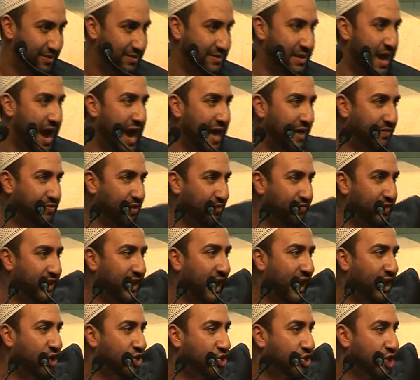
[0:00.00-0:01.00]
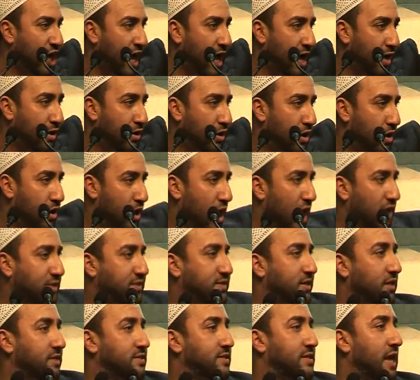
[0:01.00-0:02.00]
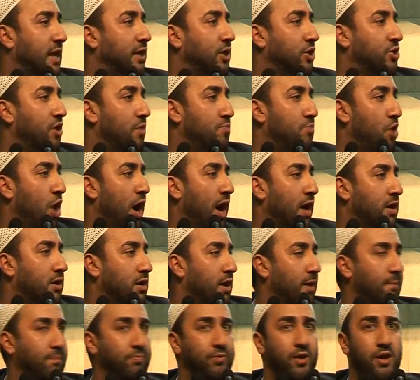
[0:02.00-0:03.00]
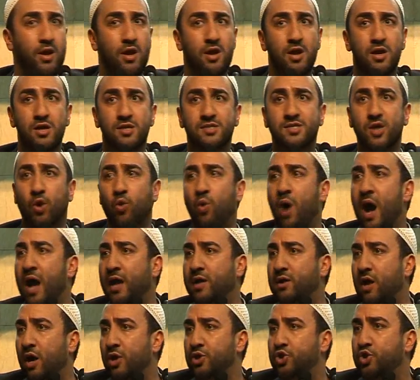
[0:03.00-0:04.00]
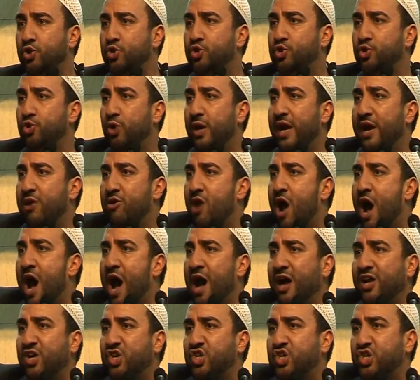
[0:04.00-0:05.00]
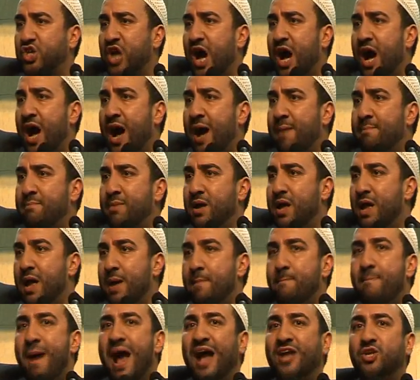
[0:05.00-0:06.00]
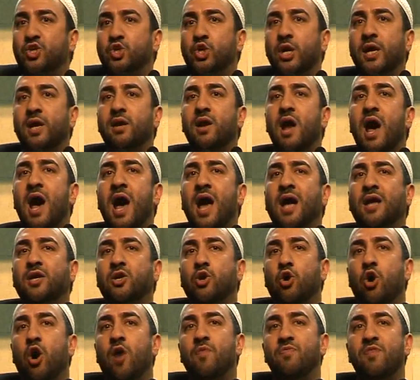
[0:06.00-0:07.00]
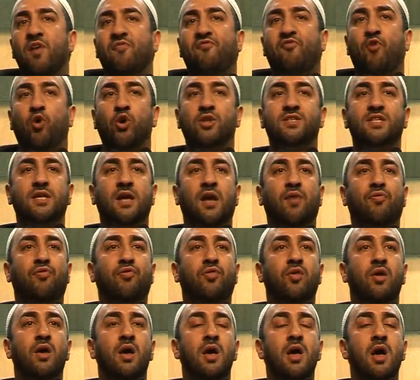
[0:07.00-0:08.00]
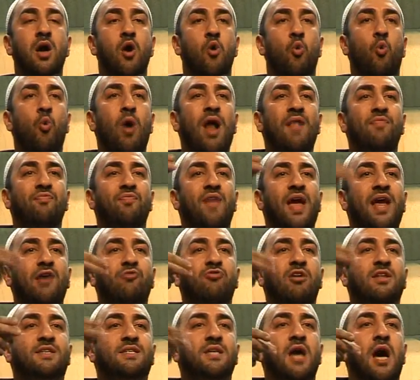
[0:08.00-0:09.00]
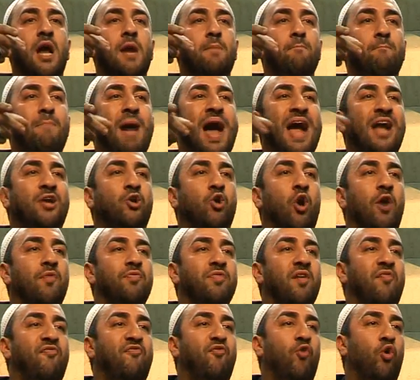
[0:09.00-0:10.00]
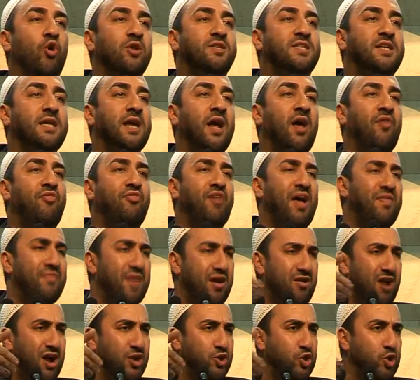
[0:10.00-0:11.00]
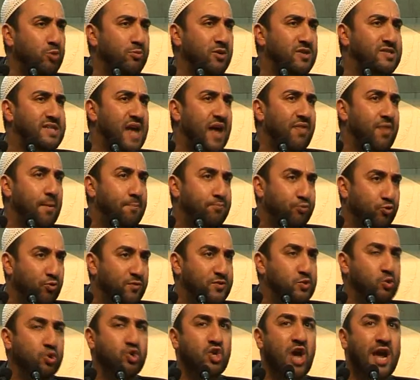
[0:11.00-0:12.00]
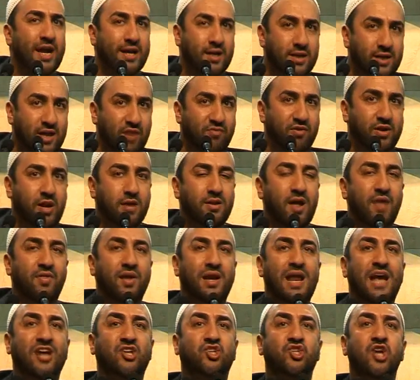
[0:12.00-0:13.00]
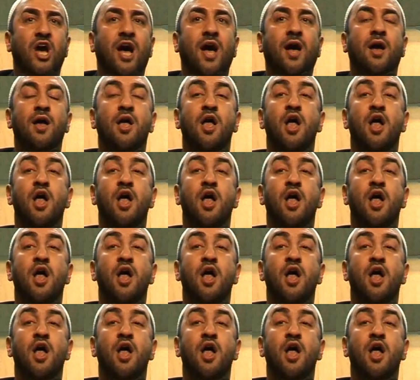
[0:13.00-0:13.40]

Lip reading: 9th of Dhul Hijjah until 2nd of Muharram. So why can't you do Iraq, Sham, back to Iraq on the 40th? When they returned back on the 40th, and there are numerous other proofs which I can give in another lecture,